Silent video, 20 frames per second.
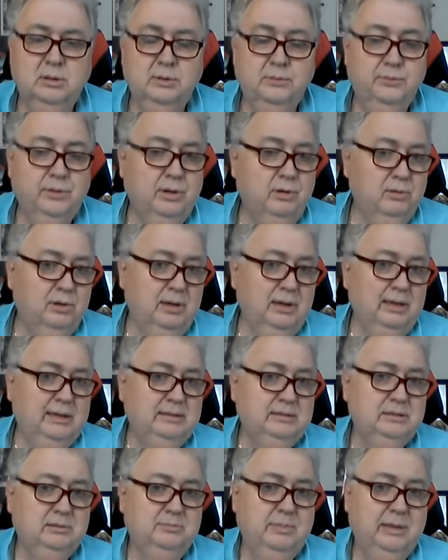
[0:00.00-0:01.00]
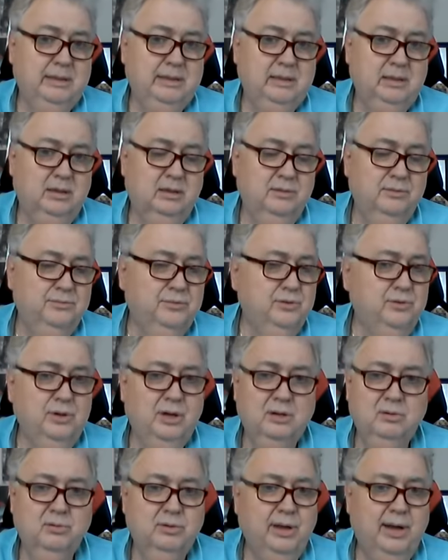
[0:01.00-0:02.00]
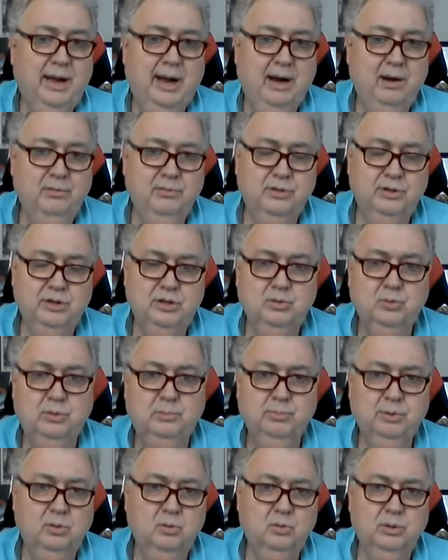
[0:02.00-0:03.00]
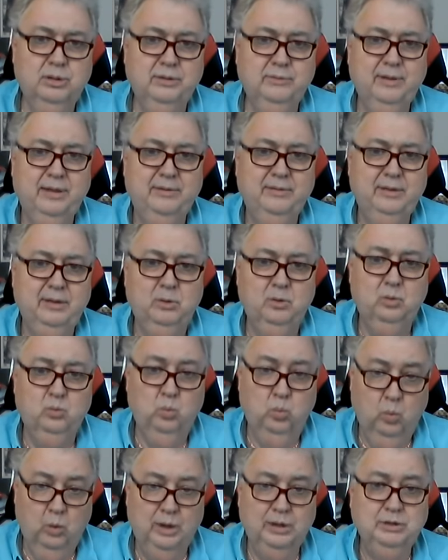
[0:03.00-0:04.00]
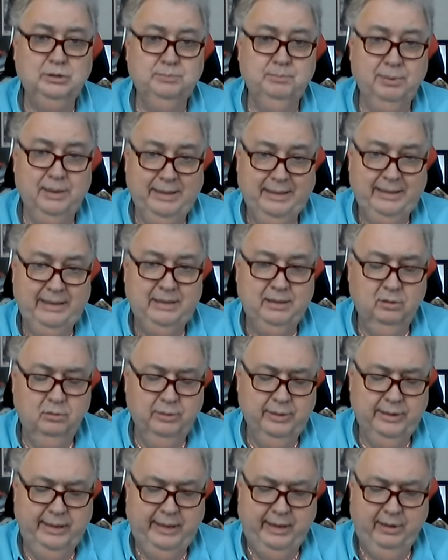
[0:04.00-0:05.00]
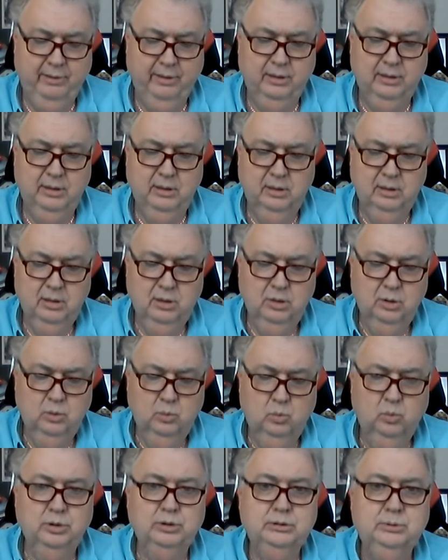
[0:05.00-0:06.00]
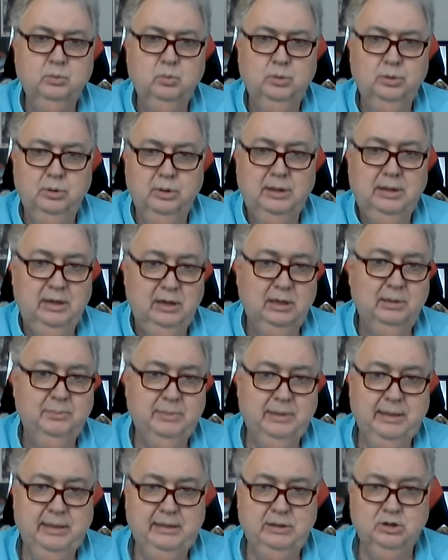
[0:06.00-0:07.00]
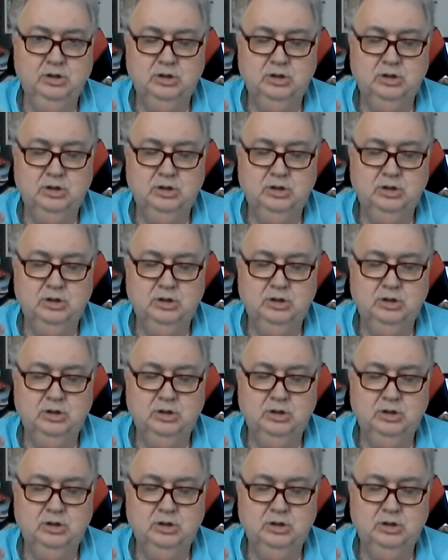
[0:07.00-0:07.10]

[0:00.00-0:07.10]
They're going to lay somebody off. They're not going to hire the new employee that they was planning on hiring, which will eliminate